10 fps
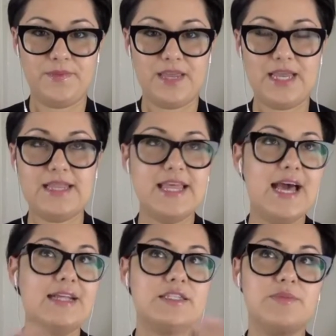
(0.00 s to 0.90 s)
And
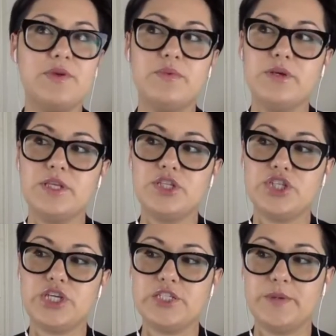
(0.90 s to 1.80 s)
that to me really
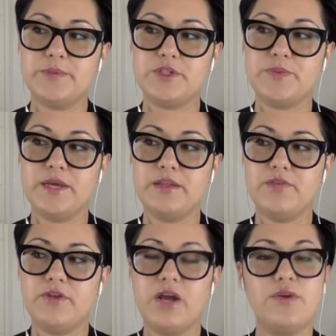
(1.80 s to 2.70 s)
changed my perspective
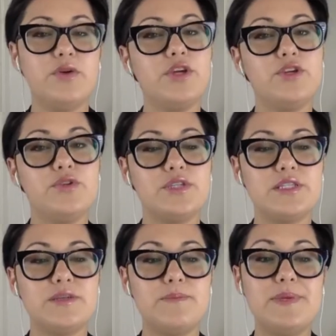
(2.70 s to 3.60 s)
on how you can use
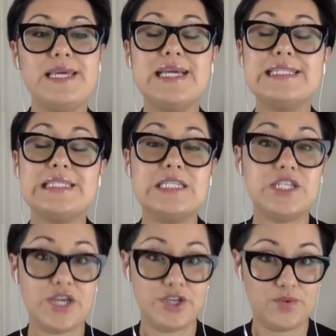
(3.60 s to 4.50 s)
it to be
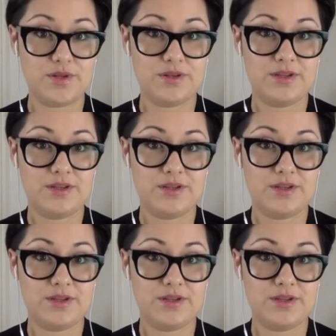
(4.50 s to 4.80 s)
genuine.